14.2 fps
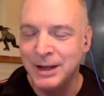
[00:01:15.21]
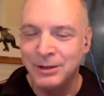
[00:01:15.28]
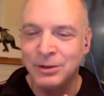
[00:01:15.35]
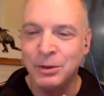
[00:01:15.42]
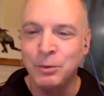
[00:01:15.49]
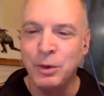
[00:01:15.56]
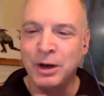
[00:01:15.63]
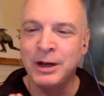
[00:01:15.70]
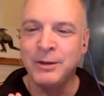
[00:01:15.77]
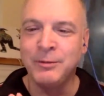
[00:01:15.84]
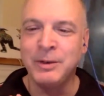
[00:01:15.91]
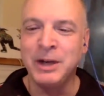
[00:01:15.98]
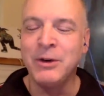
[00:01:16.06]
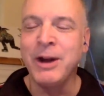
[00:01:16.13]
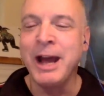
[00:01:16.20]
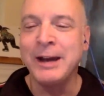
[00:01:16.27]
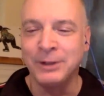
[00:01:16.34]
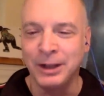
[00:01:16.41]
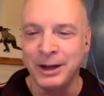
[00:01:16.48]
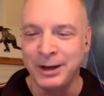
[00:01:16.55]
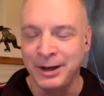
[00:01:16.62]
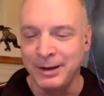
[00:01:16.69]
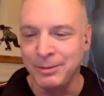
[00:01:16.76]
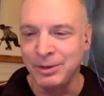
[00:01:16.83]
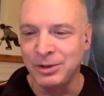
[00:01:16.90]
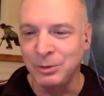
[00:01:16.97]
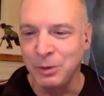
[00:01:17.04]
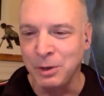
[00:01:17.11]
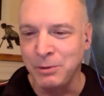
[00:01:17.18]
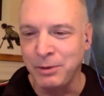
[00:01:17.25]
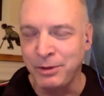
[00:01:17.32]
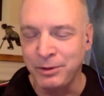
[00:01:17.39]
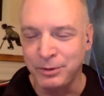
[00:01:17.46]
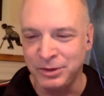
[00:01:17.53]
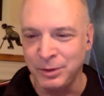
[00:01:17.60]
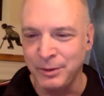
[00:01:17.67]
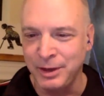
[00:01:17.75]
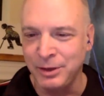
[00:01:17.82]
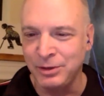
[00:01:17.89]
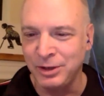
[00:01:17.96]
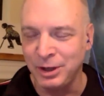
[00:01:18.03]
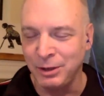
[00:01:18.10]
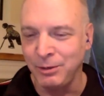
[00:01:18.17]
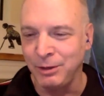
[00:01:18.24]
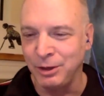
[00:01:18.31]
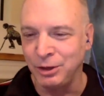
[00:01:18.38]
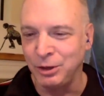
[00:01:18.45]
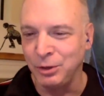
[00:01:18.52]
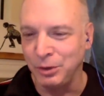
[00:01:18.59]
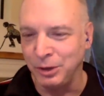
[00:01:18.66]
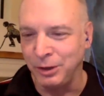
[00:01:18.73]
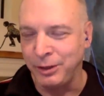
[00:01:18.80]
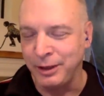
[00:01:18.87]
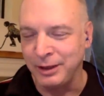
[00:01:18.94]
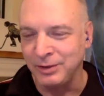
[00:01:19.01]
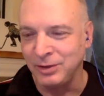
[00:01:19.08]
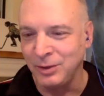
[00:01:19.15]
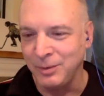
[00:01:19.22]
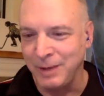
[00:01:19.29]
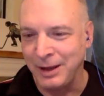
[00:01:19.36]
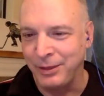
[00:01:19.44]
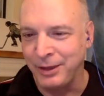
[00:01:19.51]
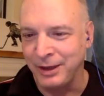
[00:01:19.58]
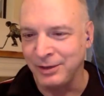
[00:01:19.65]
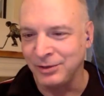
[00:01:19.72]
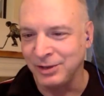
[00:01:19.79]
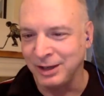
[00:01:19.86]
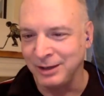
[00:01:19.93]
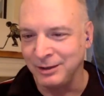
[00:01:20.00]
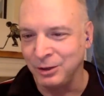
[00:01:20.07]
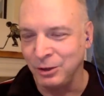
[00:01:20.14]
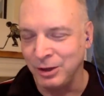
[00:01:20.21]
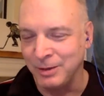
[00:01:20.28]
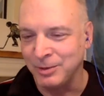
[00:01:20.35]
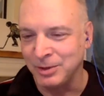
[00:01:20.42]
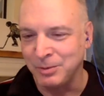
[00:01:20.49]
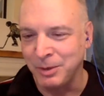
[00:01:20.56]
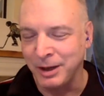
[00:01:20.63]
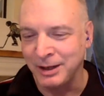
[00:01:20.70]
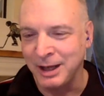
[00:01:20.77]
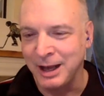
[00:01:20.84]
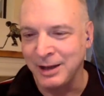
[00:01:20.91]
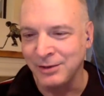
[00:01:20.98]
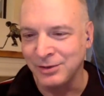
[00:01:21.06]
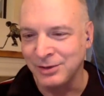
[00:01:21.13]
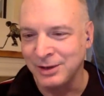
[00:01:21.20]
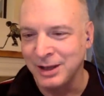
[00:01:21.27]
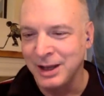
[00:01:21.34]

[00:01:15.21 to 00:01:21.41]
So we're gonna we don't have a lot of numbers to work with, so we usually do the two good things, two bad things, and two numbers podcast